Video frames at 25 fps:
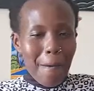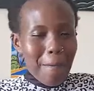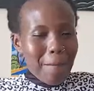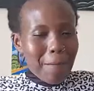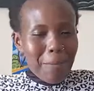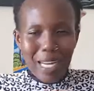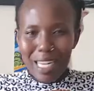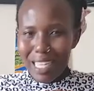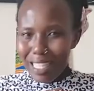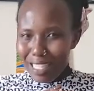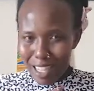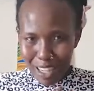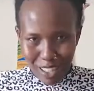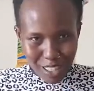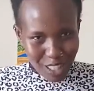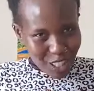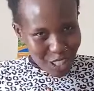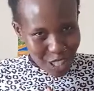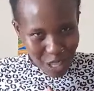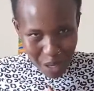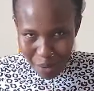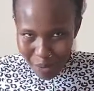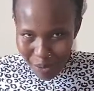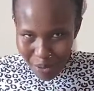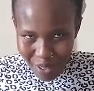But it's not
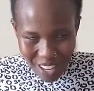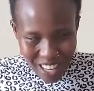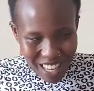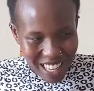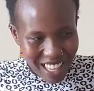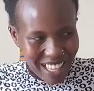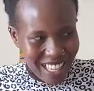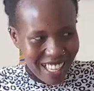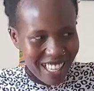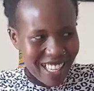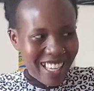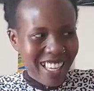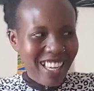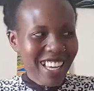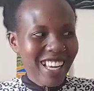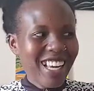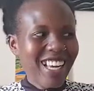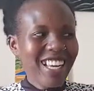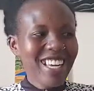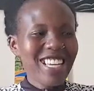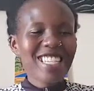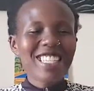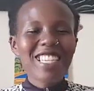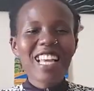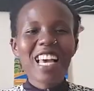cheap.
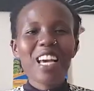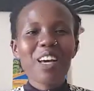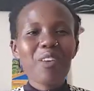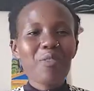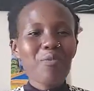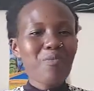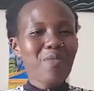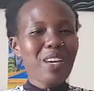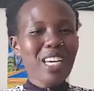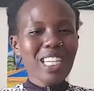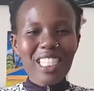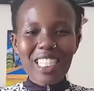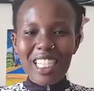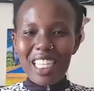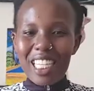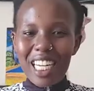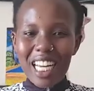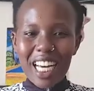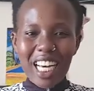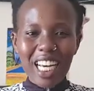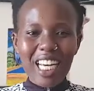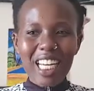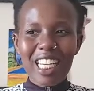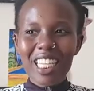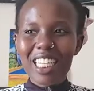It's like
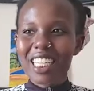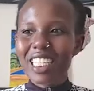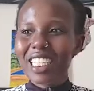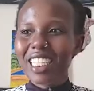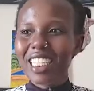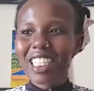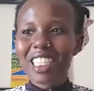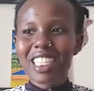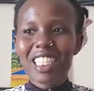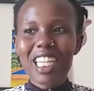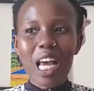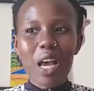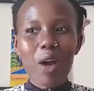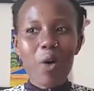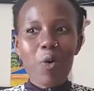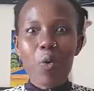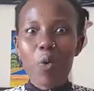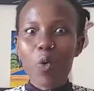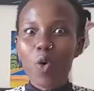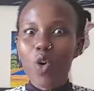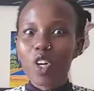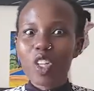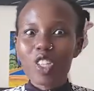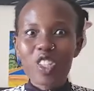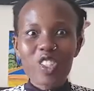maintenance, like
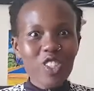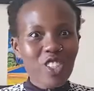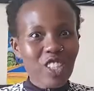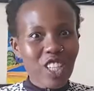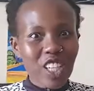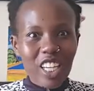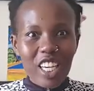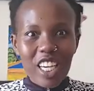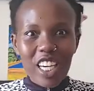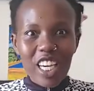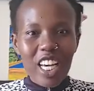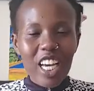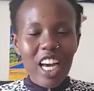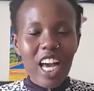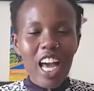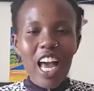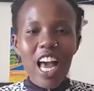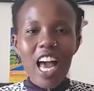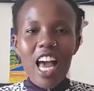washing.